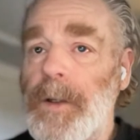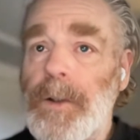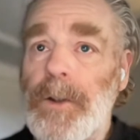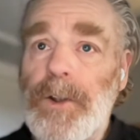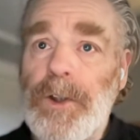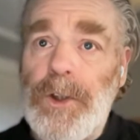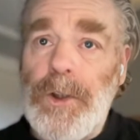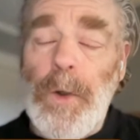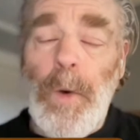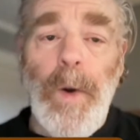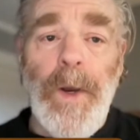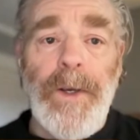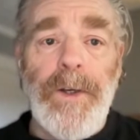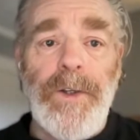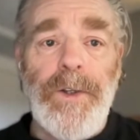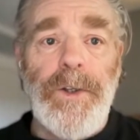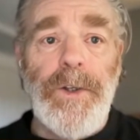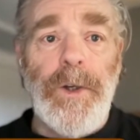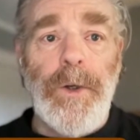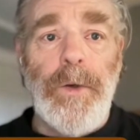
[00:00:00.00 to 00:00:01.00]

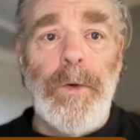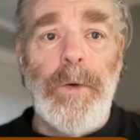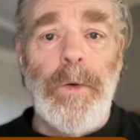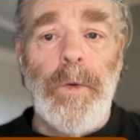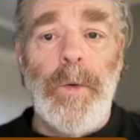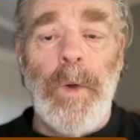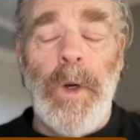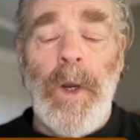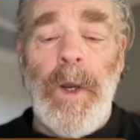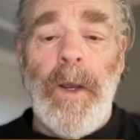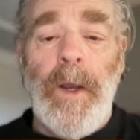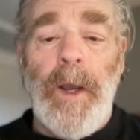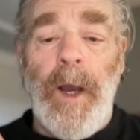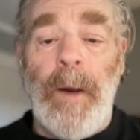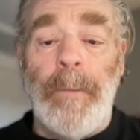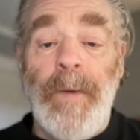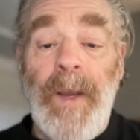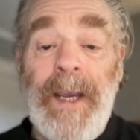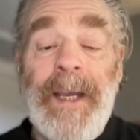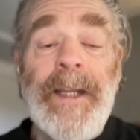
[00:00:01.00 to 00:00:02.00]
choice to,
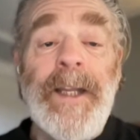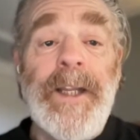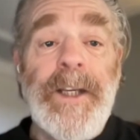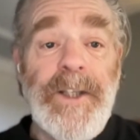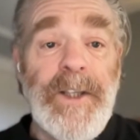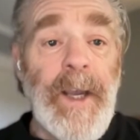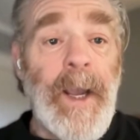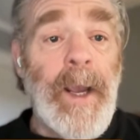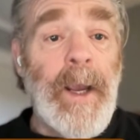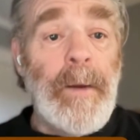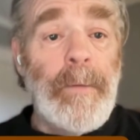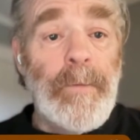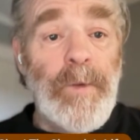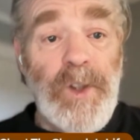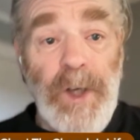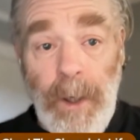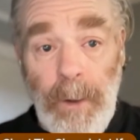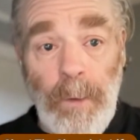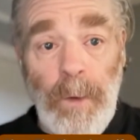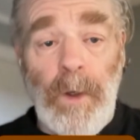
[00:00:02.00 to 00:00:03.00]
in the same
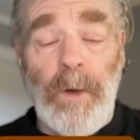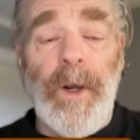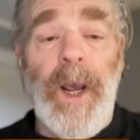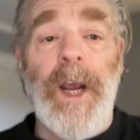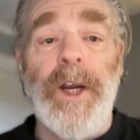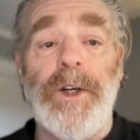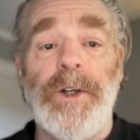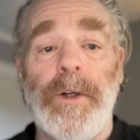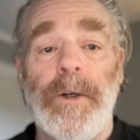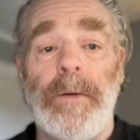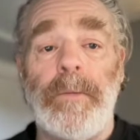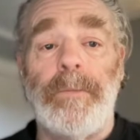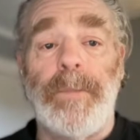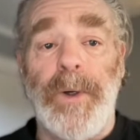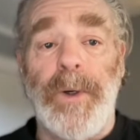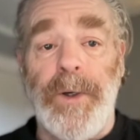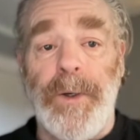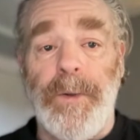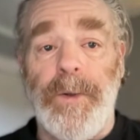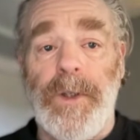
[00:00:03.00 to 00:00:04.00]
general location,
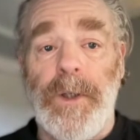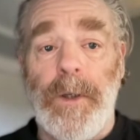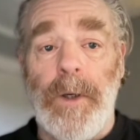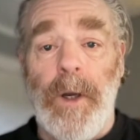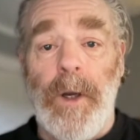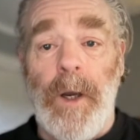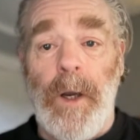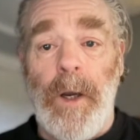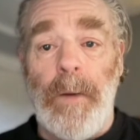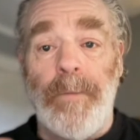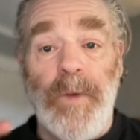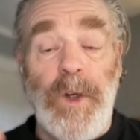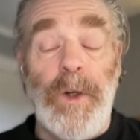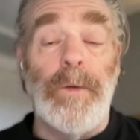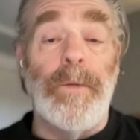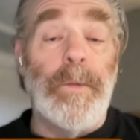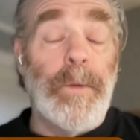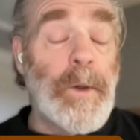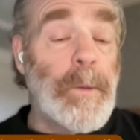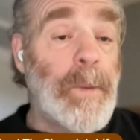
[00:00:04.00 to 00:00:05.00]
produce
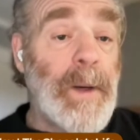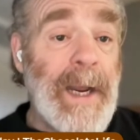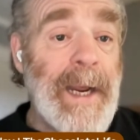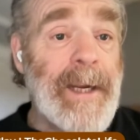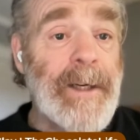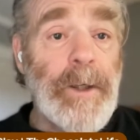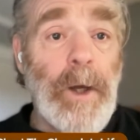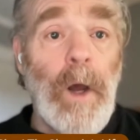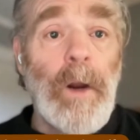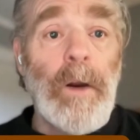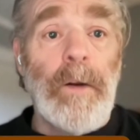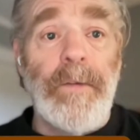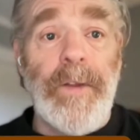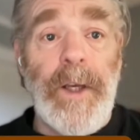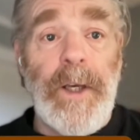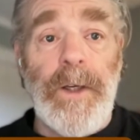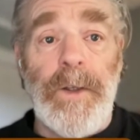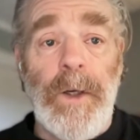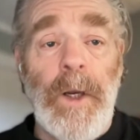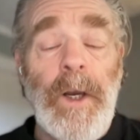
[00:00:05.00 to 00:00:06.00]
to plant all of
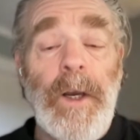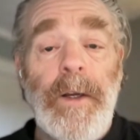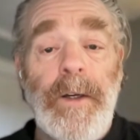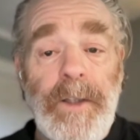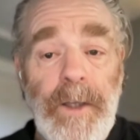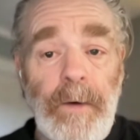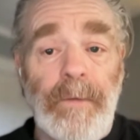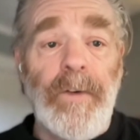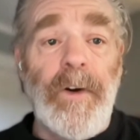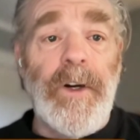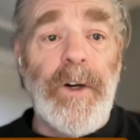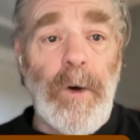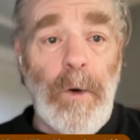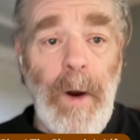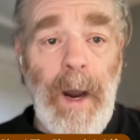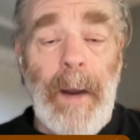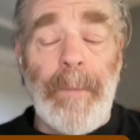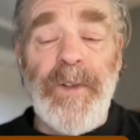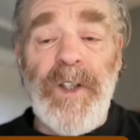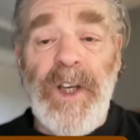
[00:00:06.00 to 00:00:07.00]
these different
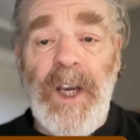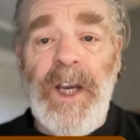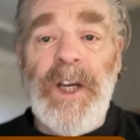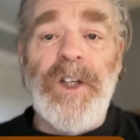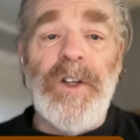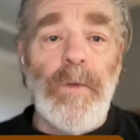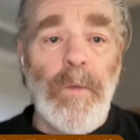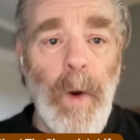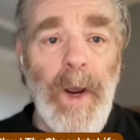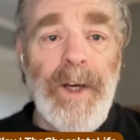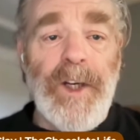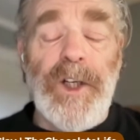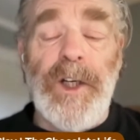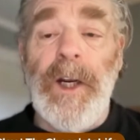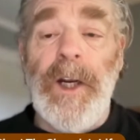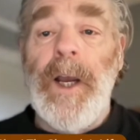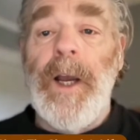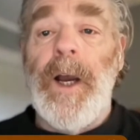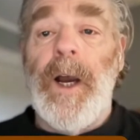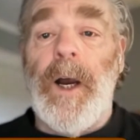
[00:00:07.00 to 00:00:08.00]
crops, each of which
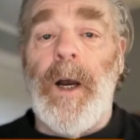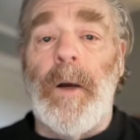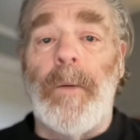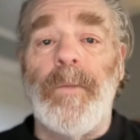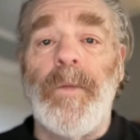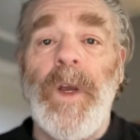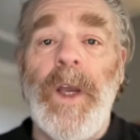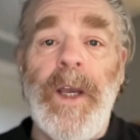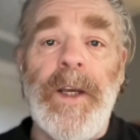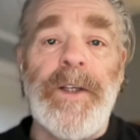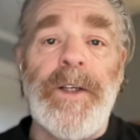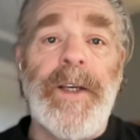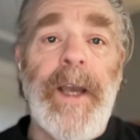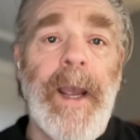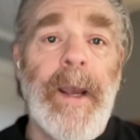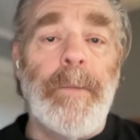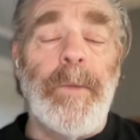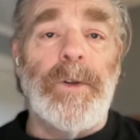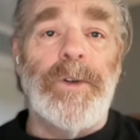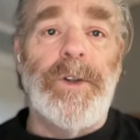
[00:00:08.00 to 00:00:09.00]
is
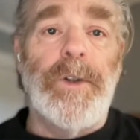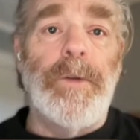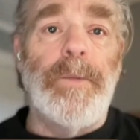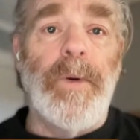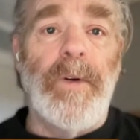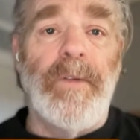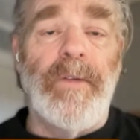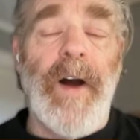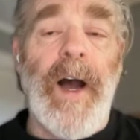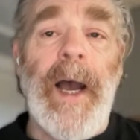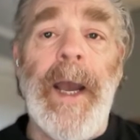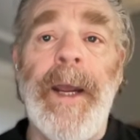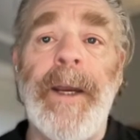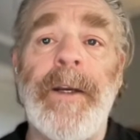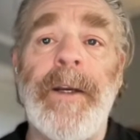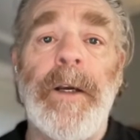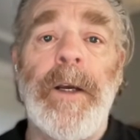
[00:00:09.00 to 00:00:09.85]
able to provide